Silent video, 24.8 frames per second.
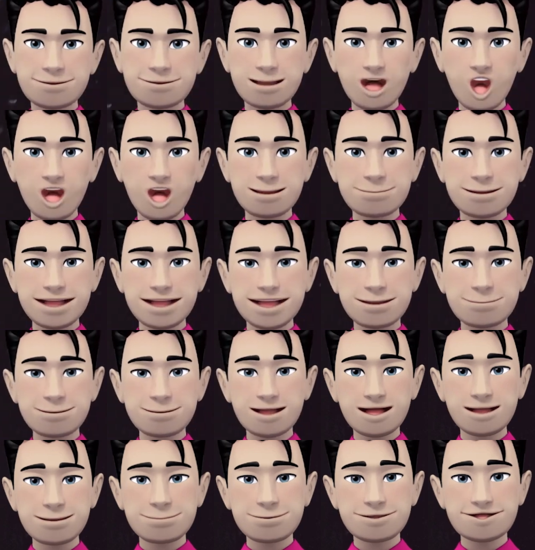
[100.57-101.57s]
time of the
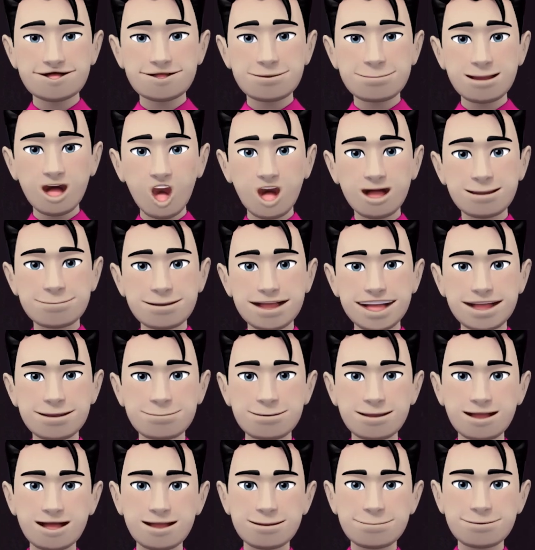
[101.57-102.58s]
day do they look at
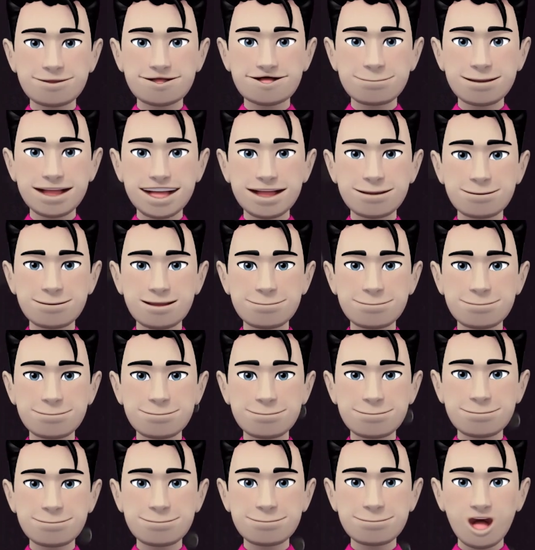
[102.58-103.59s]
breakfast recipes?
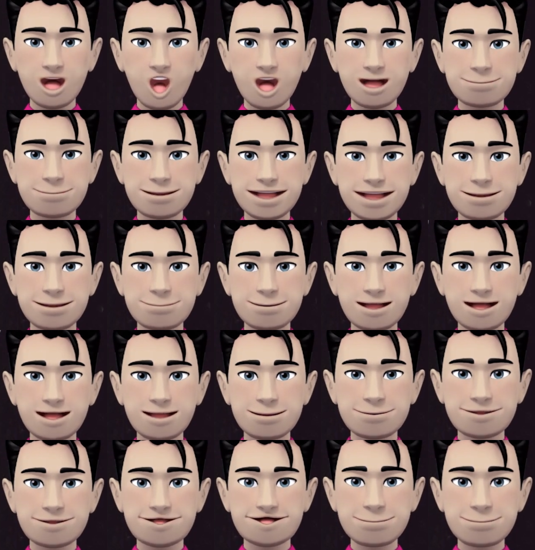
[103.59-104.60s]
And things
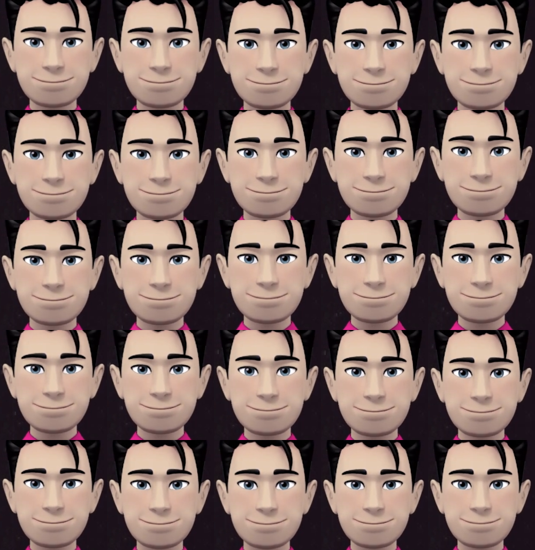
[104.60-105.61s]
like that.
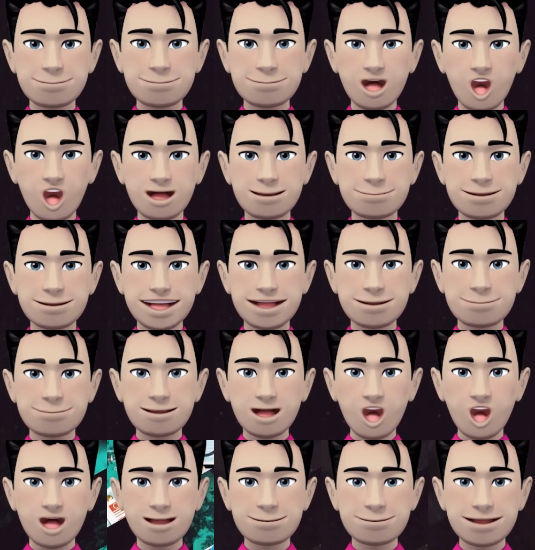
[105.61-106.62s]
What
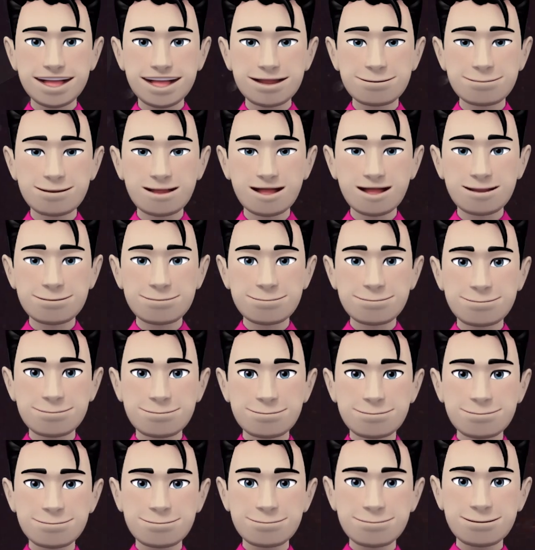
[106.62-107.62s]
happens after that?
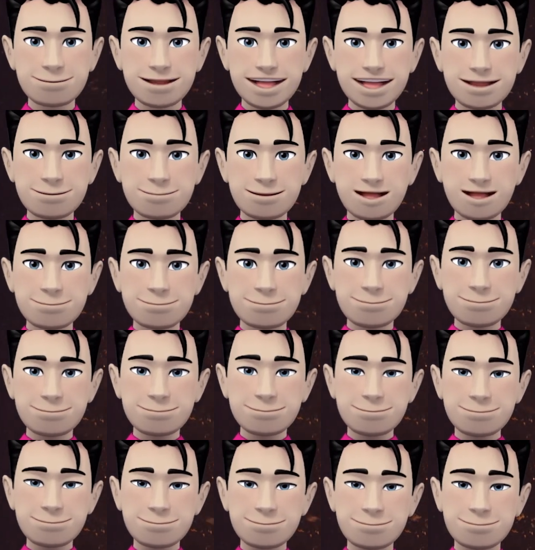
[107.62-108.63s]
Okay.
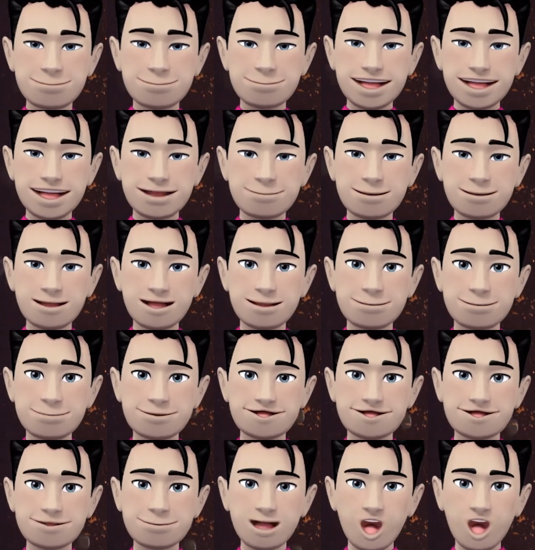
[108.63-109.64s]
Well,
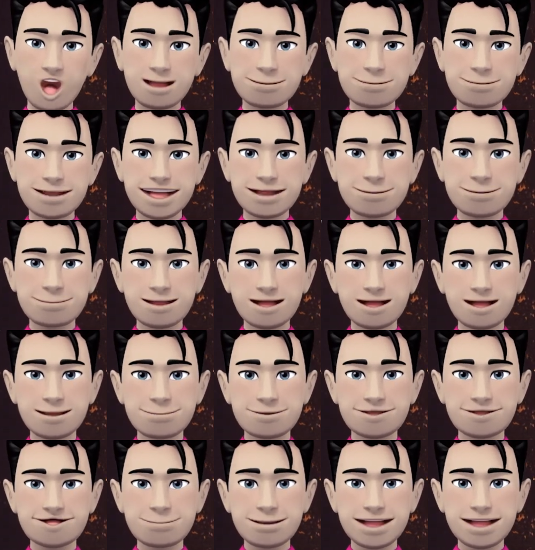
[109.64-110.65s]
now I have a body
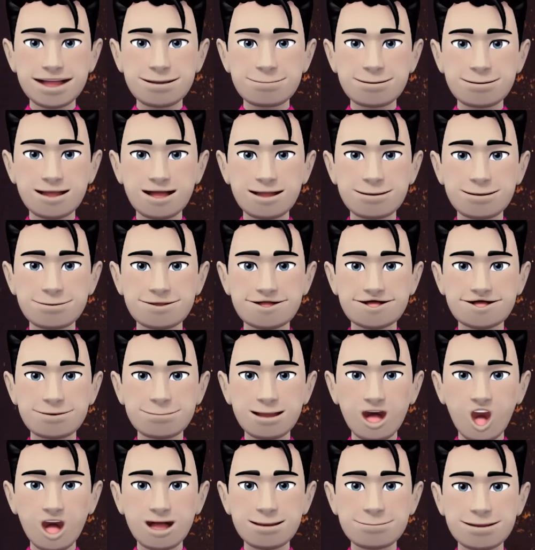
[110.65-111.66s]
of data about
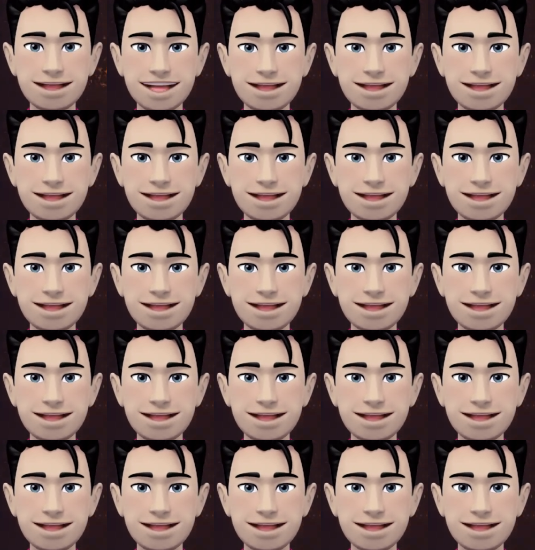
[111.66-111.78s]
how